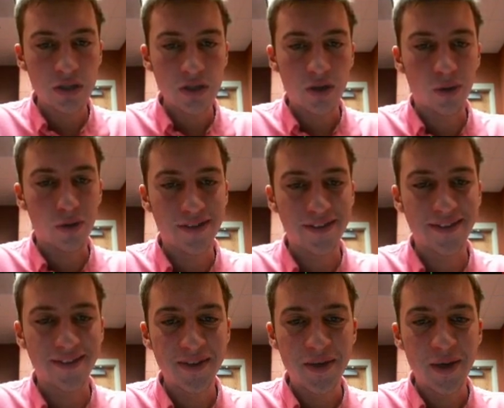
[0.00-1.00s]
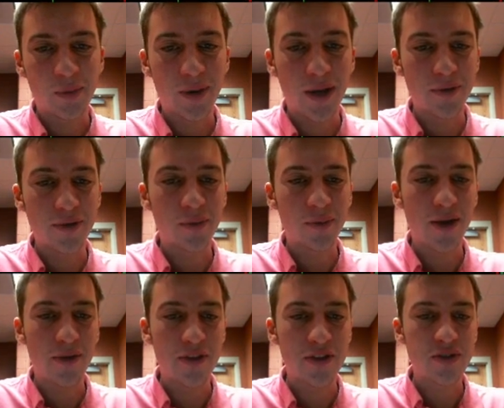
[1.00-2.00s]
or around
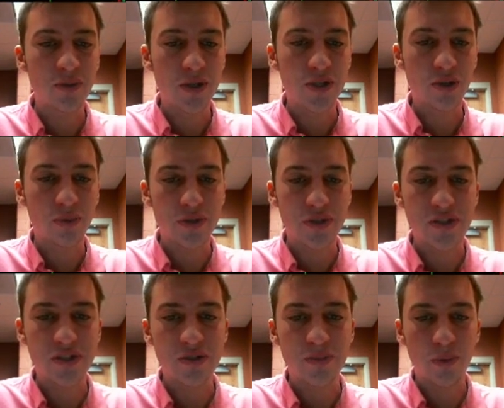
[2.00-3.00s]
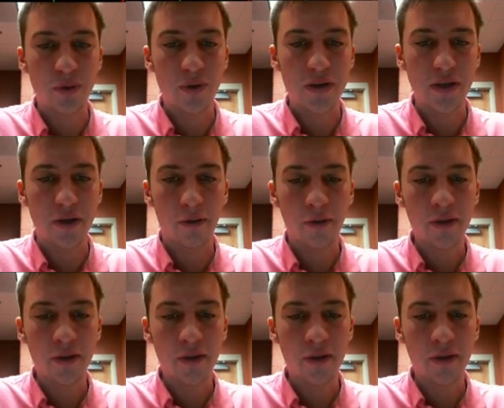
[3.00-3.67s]
around this original resistance point right here,